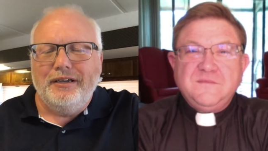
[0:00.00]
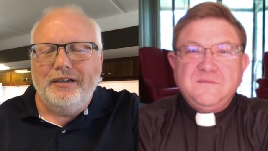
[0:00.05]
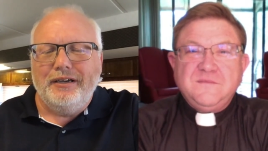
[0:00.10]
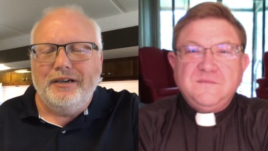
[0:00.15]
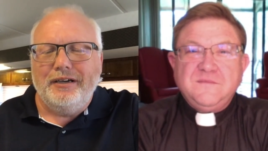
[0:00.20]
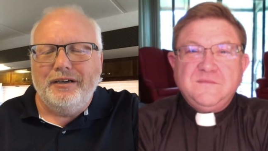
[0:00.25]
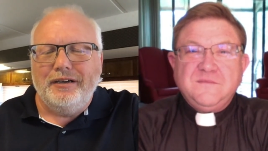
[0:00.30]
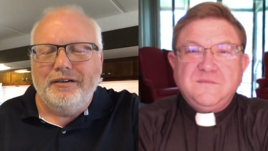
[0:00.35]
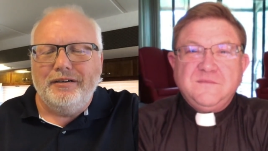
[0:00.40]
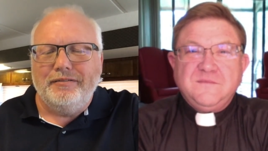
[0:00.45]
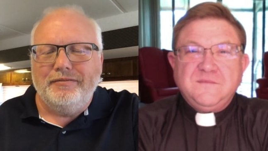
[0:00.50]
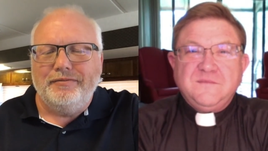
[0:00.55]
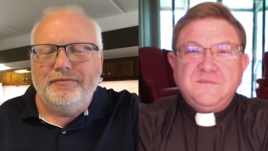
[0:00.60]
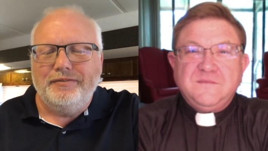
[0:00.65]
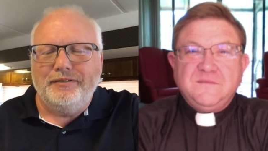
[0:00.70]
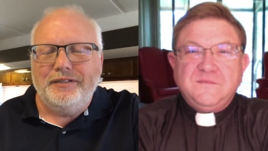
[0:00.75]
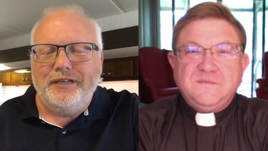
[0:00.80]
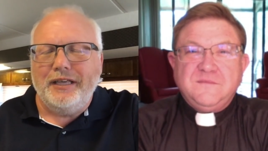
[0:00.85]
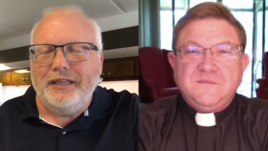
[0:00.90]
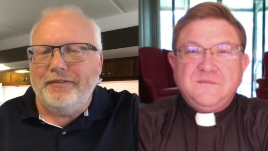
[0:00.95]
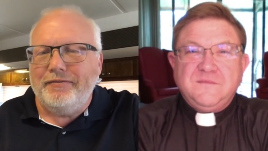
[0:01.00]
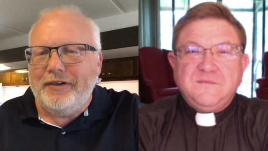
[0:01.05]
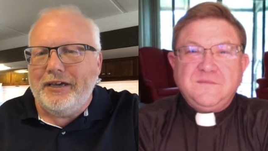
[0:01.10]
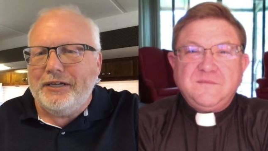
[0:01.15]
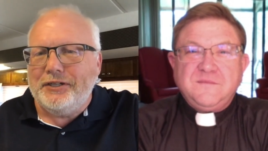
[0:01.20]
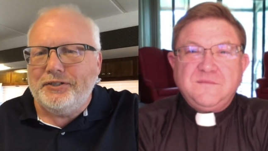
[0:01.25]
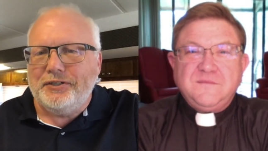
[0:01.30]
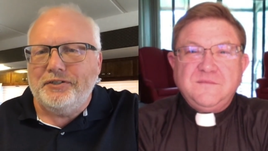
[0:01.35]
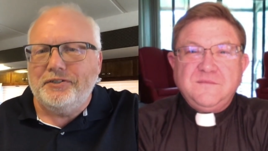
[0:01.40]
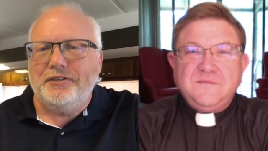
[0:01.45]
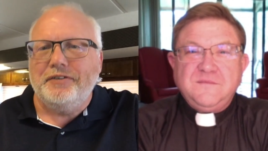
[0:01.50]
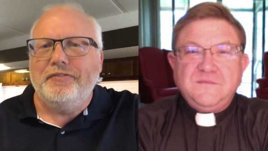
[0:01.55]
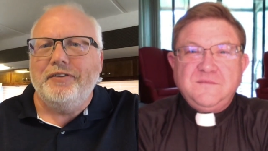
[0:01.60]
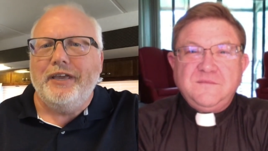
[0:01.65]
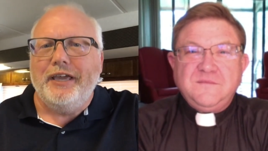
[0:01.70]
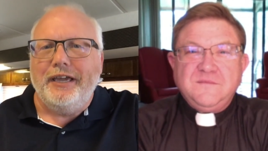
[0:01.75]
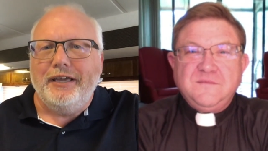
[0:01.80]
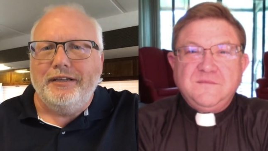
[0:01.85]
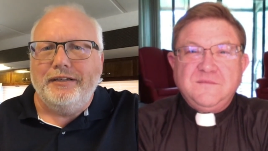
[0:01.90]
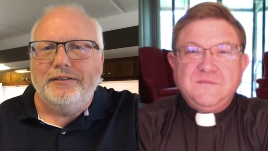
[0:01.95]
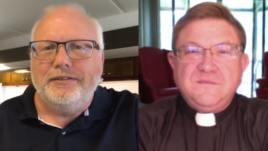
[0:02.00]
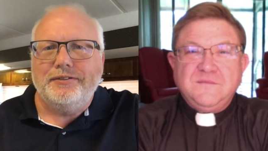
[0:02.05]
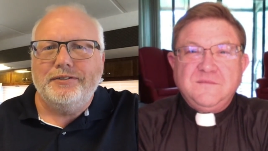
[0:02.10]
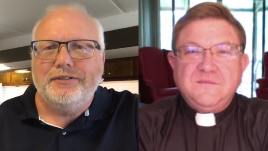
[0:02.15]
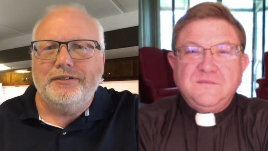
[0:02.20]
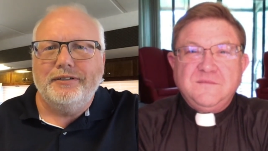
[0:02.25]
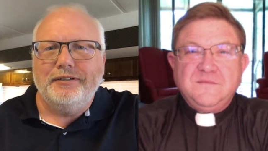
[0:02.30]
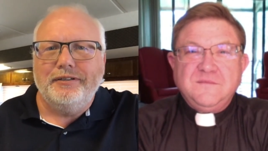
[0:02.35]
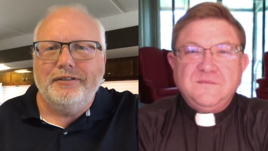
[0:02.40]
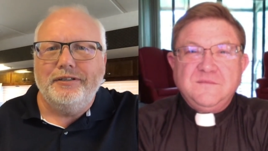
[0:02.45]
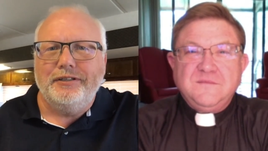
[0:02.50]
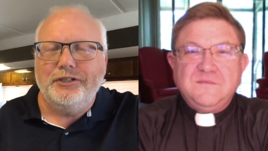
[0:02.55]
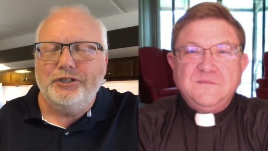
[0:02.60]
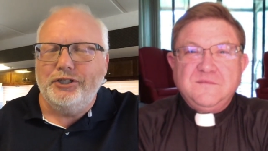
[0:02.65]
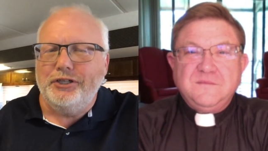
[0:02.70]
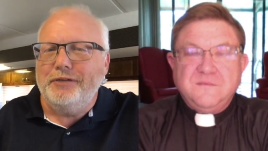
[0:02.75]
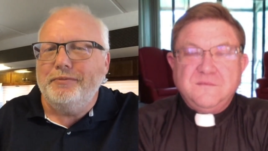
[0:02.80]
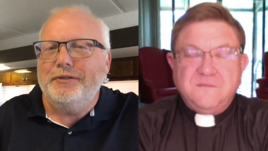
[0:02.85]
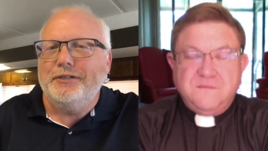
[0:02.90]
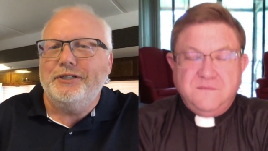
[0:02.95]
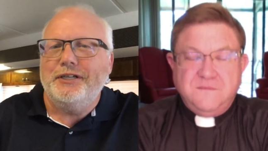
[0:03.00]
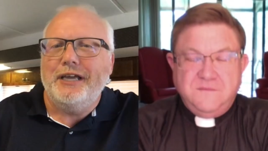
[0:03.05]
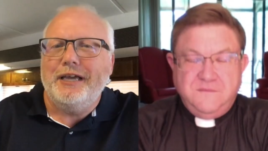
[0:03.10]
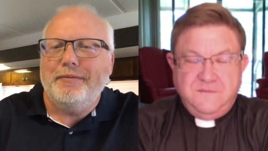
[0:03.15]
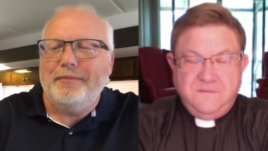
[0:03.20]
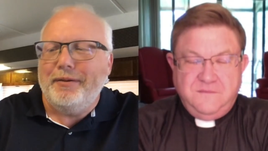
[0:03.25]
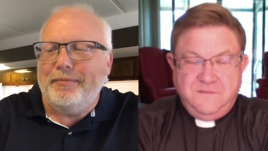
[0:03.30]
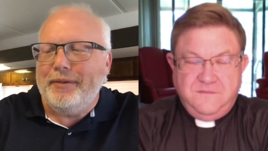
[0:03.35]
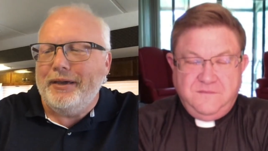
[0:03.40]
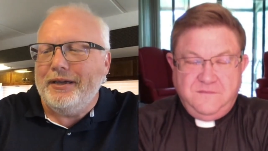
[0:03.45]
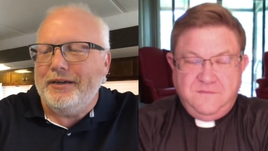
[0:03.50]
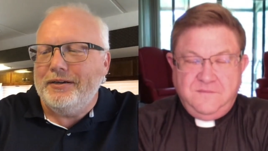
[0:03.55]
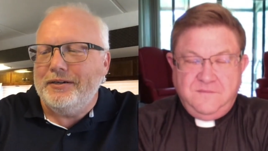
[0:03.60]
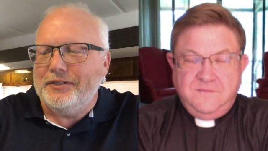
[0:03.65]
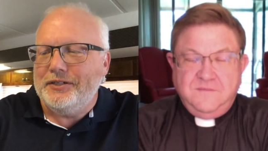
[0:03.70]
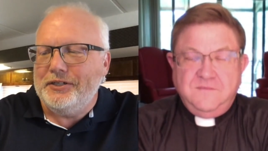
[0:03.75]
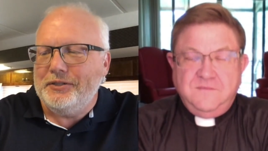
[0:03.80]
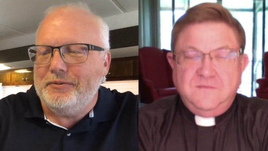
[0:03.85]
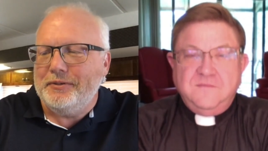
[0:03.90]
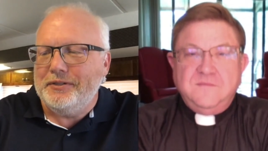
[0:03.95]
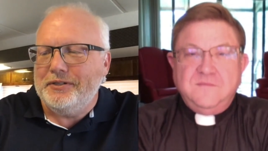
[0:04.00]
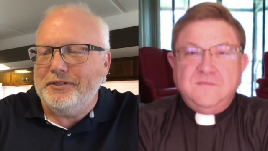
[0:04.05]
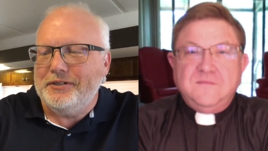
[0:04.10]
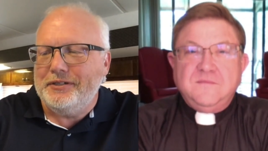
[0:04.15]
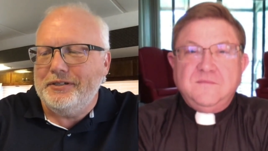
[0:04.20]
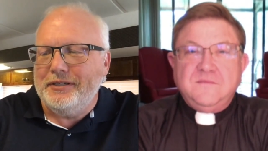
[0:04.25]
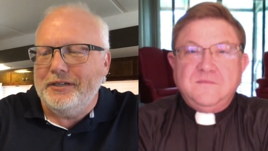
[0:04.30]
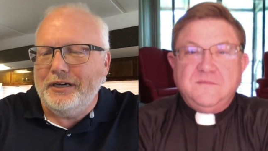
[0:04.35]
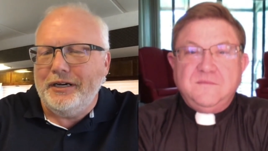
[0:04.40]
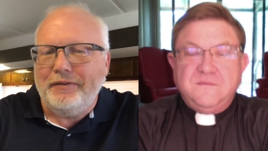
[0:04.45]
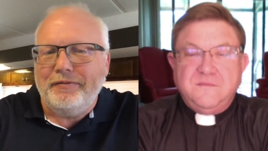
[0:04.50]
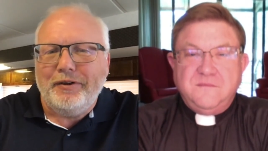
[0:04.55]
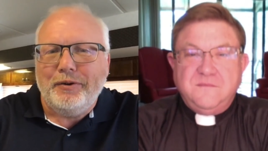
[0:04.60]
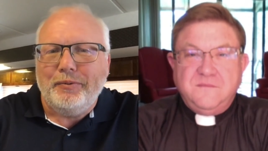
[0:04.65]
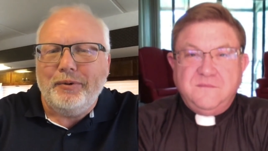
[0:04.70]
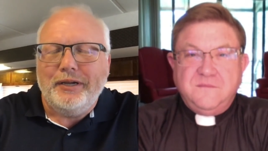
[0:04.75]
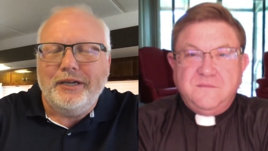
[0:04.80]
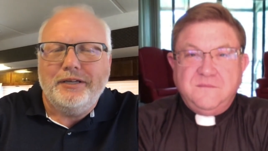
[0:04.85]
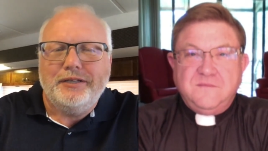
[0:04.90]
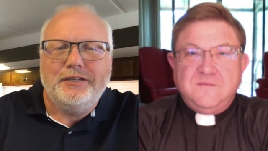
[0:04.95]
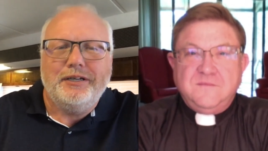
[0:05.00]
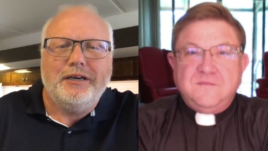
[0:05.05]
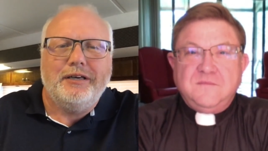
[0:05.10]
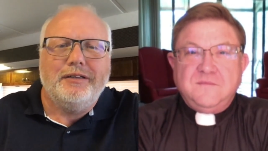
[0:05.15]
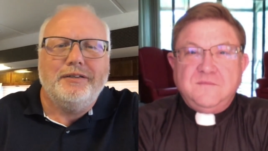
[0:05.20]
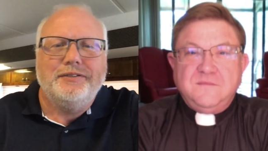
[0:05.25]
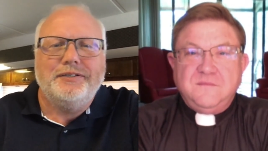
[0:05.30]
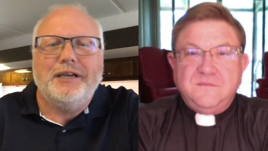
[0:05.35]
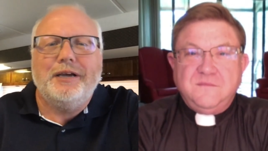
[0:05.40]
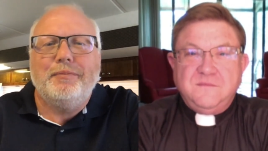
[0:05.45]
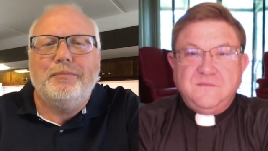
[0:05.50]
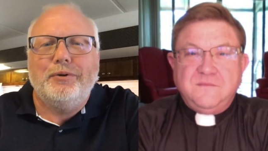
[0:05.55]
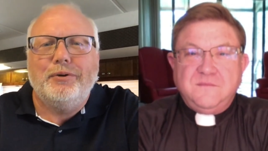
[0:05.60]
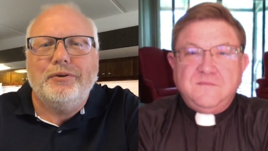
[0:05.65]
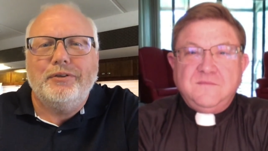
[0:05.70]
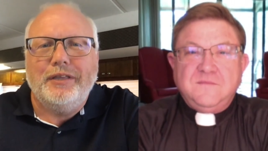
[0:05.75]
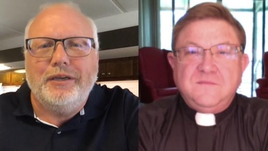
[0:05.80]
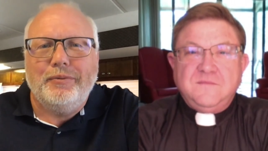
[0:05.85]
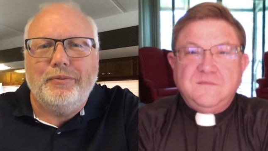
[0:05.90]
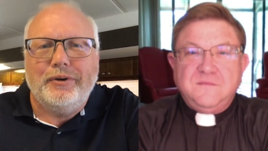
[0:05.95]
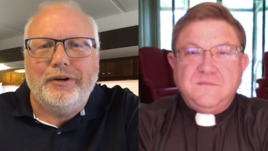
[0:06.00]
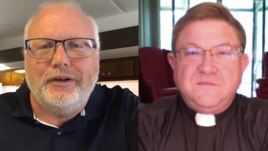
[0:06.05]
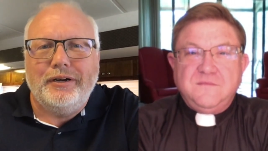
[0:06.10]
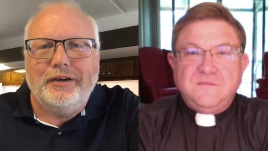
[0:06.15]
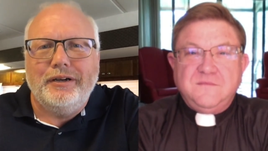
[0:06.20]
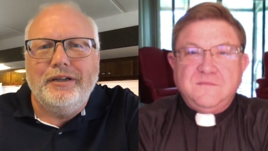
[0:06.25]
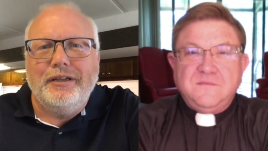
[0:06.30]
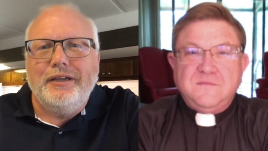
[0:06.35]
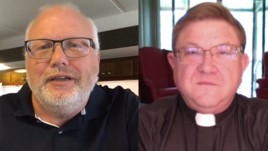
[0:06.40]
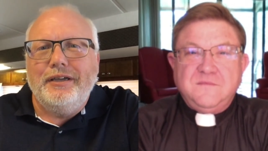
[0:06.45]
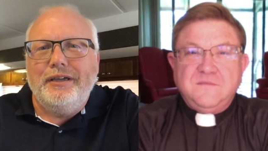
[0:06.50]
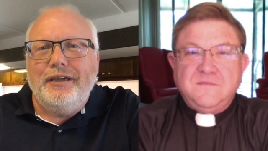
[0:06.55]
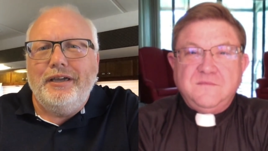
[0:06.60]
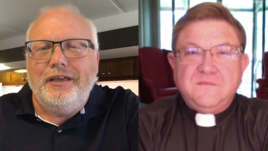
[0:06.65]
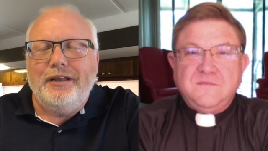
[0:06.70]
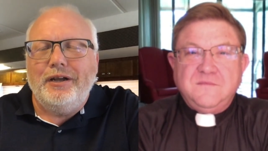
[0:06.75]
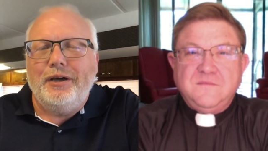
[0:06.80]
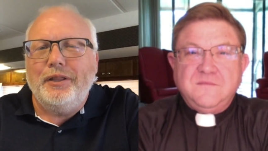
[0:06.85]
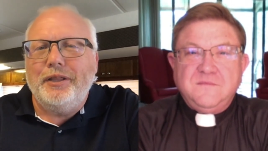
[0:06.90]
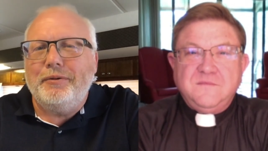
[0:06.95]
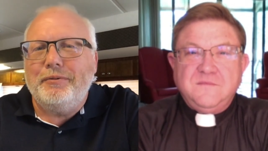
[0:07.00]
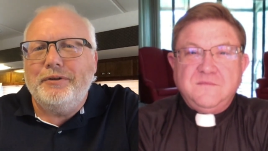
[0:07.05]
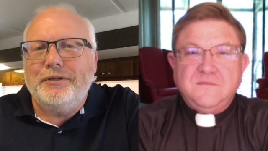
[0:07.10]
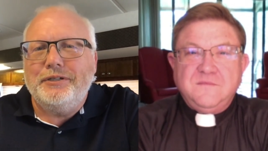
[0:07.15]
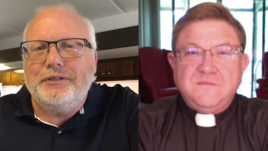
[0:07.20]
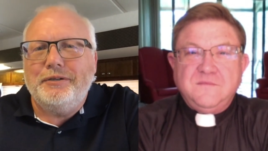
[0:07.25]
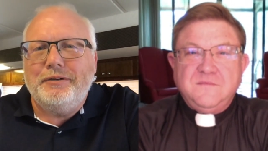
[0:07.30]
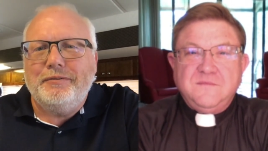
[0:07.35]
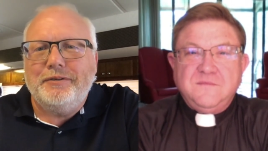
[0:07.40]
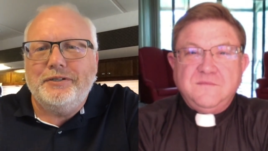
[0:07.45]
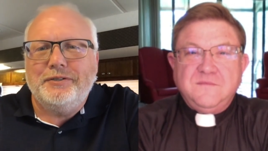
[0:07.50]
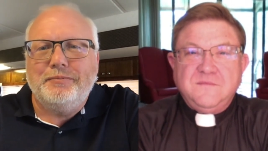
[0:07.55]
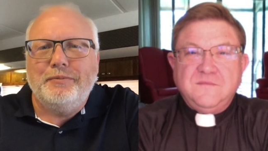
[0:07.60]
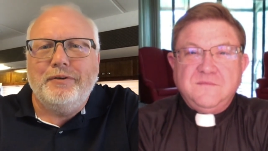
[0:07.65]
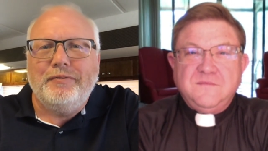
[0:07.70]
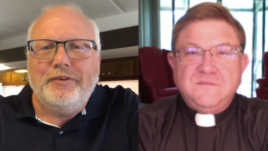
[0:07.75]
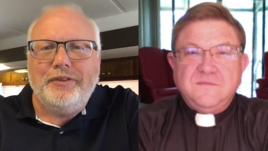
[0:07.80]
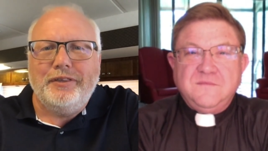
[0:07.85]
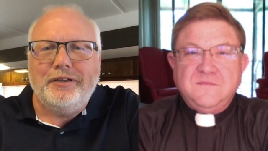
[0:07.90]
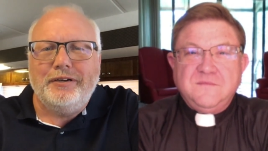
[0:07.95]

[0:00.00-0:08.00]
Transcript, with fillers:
Speaker 1: of televangelists of the 80s the Jim and Tammy Bakkers, who would every week tell us how broke they were, and all they were doing was moving